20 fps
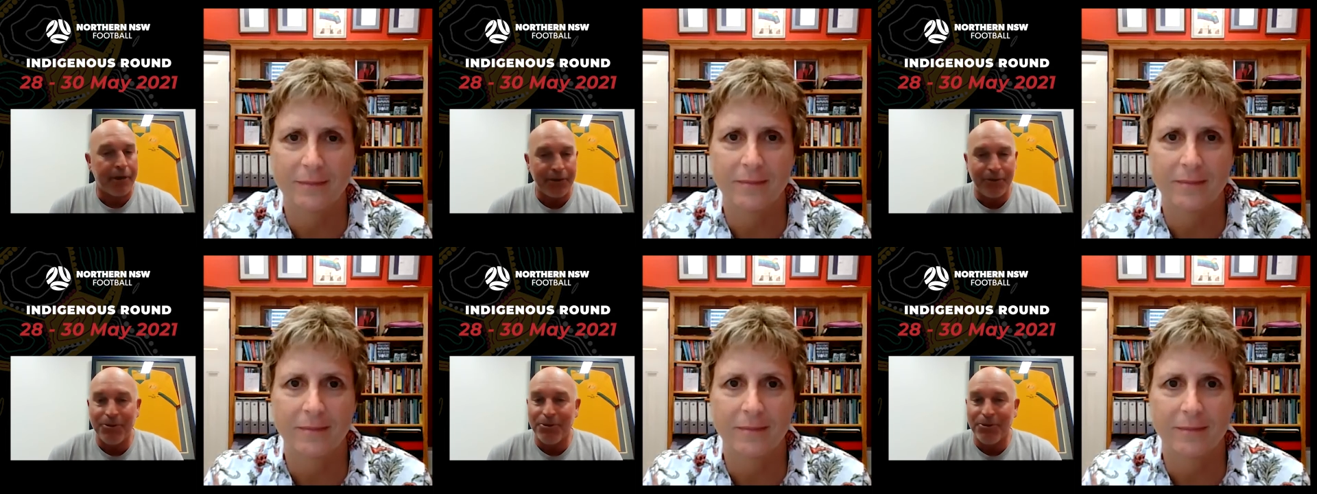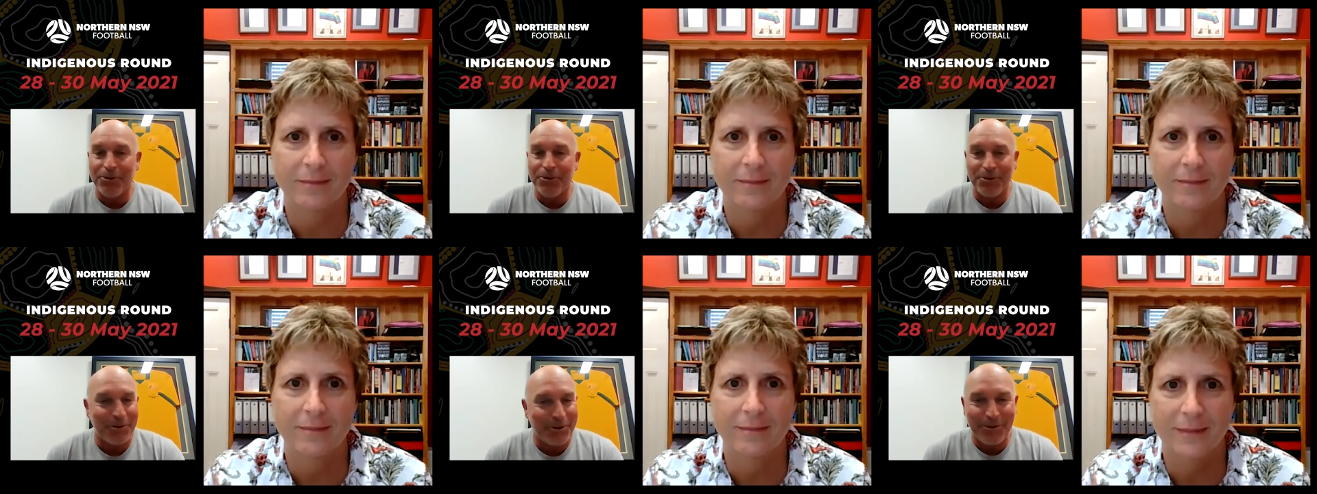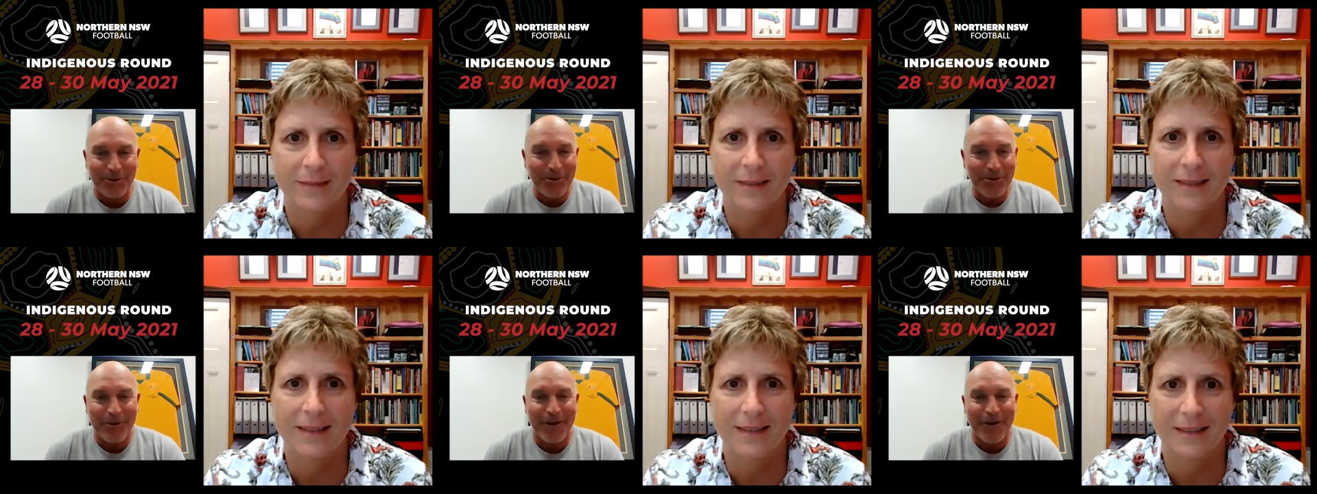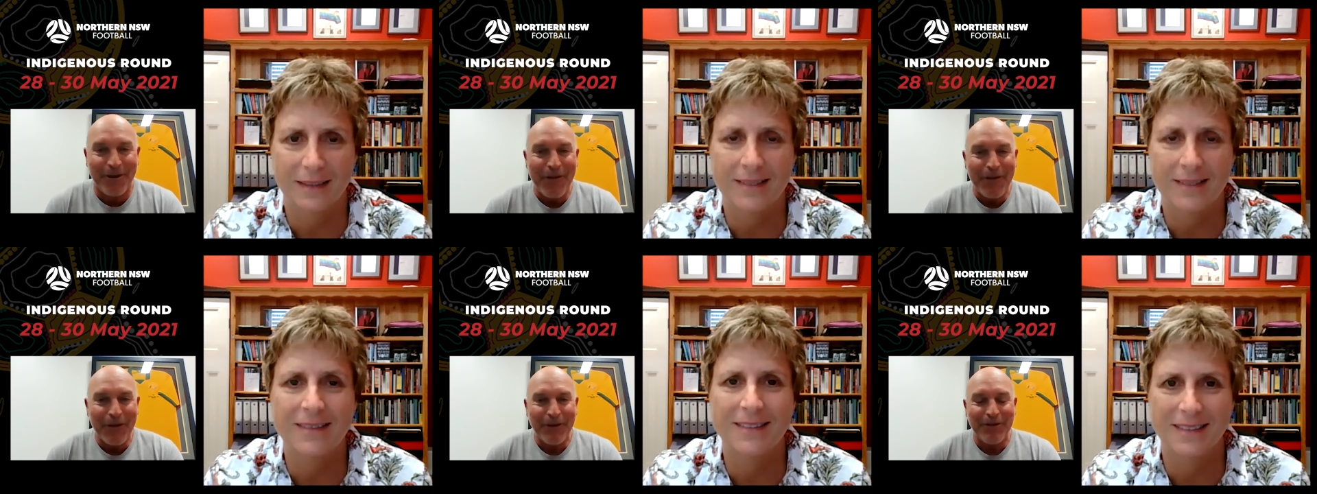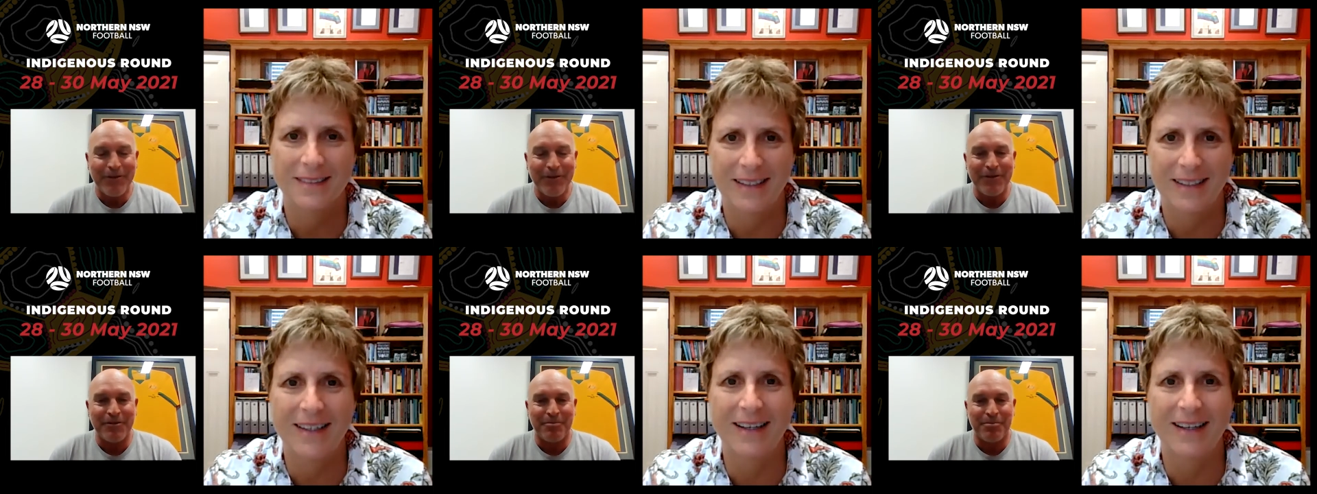Speaker 1: by hook or crook,
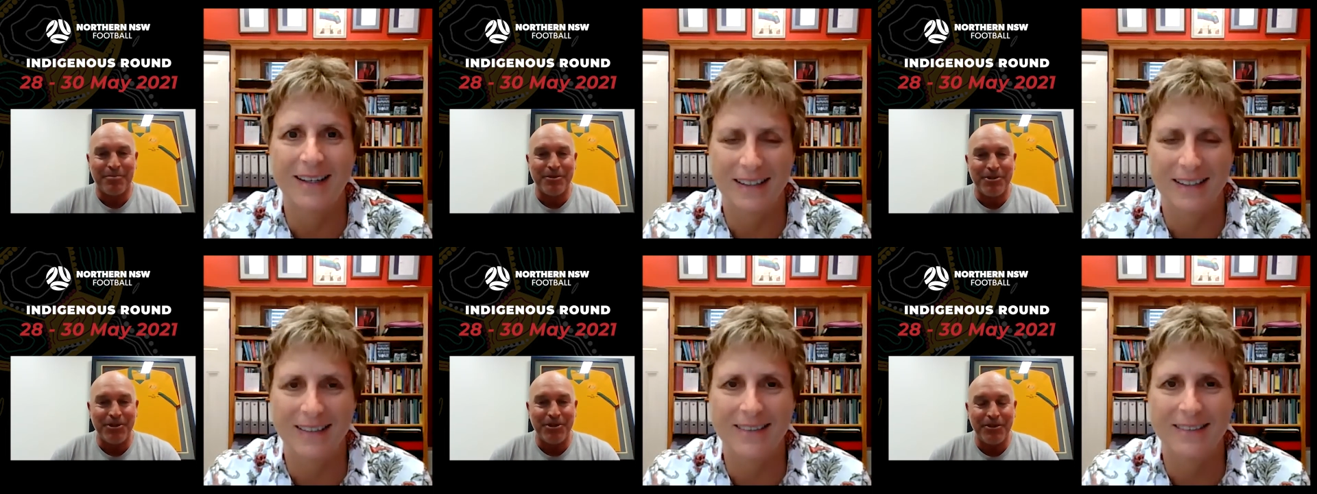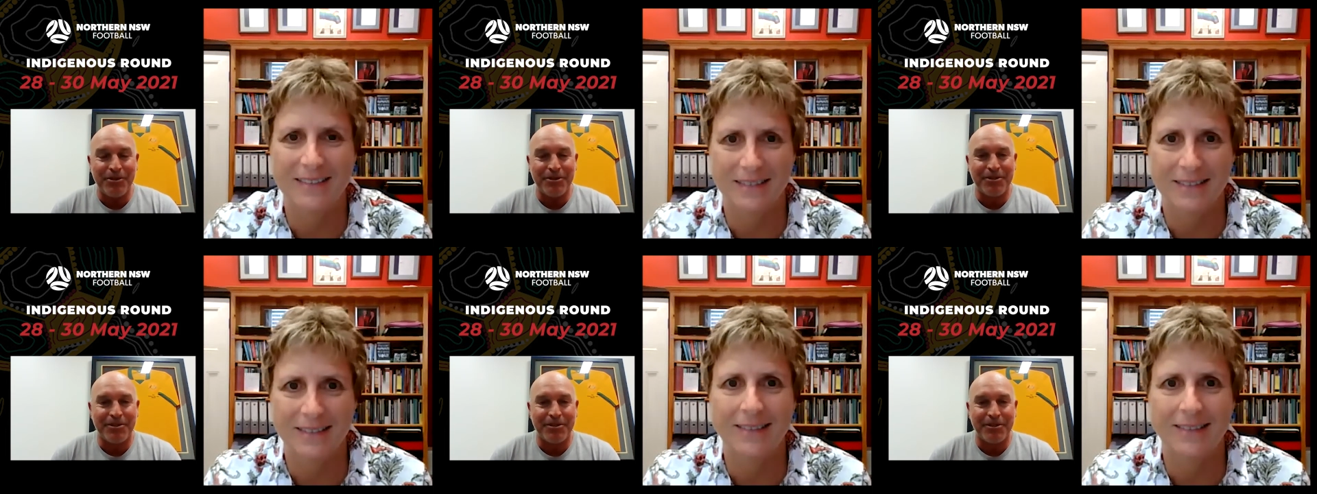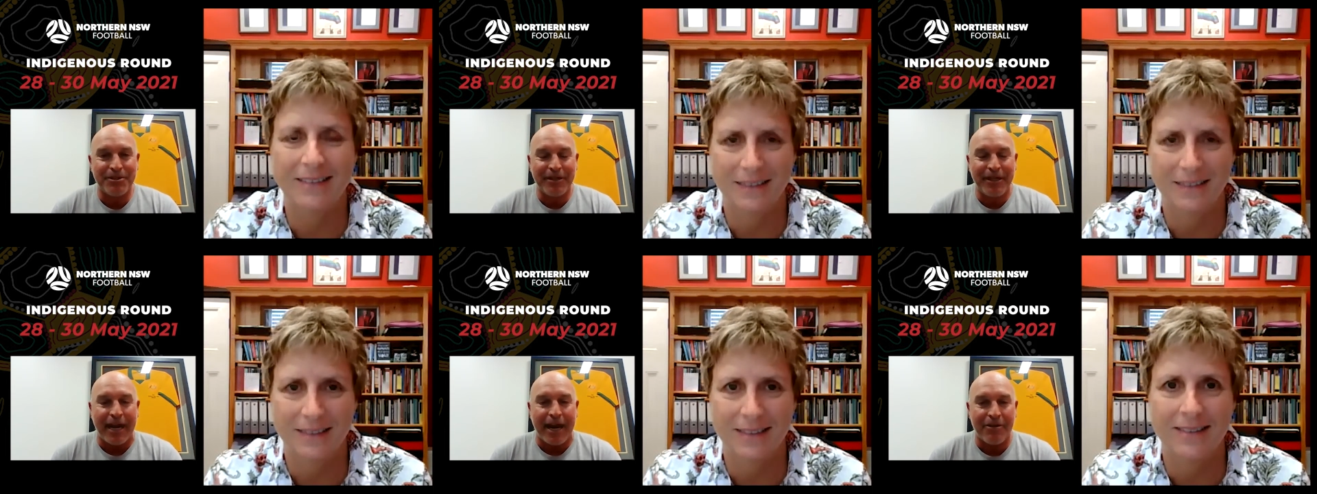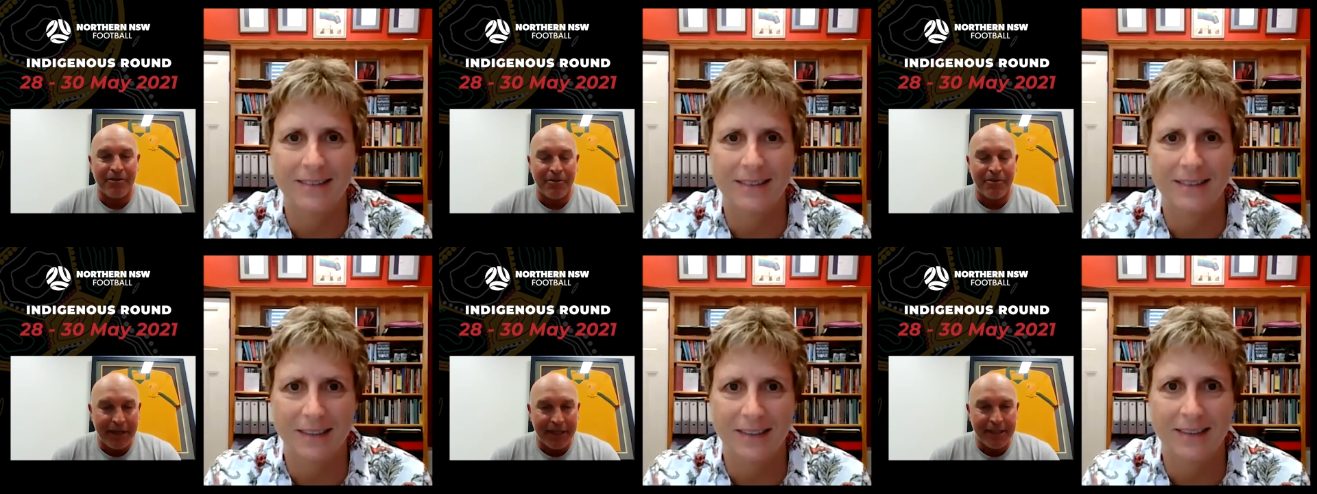yeah. it's produced Karen